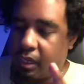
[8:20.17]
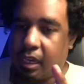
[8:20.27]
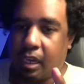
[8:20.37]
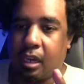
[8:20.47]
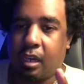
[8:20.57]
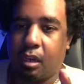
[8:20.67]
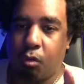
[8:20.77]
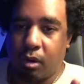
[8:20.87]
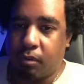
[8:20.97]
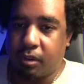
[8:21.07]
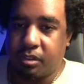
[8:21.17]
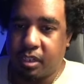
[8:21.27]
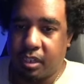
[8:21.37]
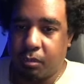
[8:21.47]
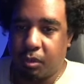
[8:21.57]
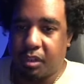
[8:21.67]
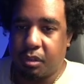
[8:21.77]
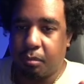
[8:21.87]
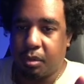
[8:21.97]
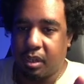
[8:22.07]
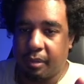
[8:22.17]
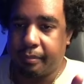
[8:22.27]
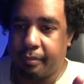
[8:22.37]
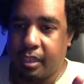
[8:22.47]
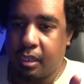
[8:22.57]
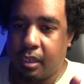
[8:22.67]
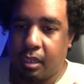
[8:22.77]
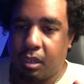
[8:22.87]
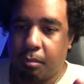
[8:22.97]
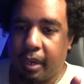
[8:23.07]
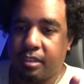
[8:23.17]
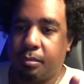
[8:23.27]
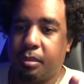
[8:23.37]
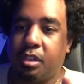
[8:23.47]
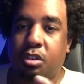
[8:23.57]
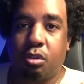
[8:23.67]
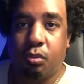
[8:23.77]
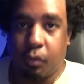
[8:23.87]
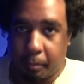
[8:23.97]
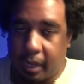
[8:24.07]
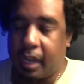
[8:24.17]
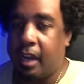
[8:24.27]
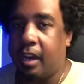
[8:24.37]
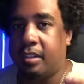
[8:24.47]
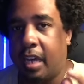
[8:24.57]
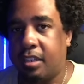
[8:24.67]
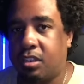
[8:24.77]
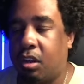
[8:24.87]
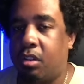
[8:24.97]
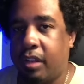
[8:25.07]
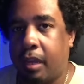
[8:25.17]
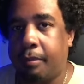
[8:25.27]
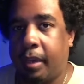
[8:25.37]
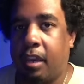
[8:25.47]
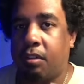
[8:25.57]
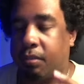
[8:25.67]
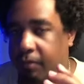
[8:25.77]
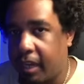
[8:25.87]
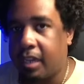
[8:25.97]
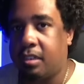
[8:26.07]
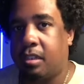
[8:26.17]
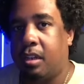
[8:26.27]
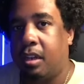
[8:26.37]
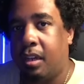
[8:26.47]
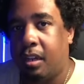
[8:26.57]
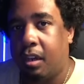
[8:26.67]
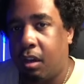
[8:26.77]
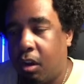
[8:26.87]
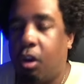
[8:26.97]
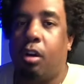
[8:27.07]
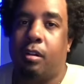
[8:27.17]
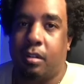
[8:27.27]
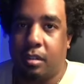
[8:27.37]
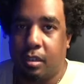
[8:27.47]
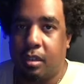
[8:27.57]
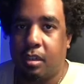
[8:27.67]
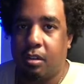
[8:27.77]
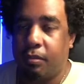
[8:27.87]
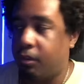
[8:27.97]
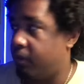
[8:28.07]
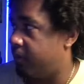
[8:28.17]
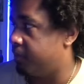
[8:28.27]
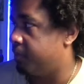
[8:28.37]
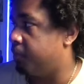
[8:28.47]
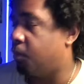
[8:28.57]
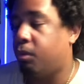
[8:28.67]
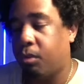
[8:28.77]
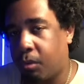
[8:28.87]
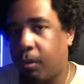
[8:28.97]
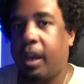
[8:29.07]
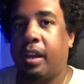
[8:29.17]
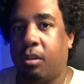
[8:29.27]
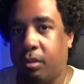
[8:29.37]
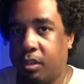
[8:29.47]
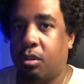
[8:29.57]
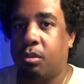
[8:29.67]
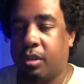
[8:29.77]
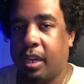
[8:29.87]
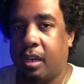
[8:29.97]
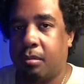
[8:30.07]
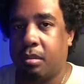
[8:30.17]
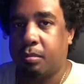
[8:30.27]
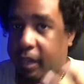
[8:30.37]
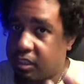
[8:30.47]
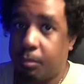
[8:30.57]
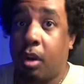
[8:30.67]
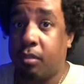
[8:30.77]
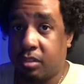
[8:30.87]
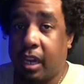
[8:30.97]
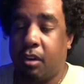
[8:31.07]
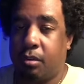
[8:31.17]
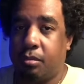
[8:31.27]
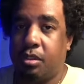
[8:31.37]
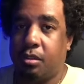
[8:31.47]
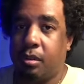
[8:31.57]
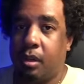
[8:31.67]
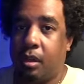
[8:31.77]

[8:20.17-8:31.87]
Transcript: and whoever else did it with him. But Maximilian Dood, from my eyes, I saw that man fight hard for more notoriety on these older games, especially Marvel's Capcom 2.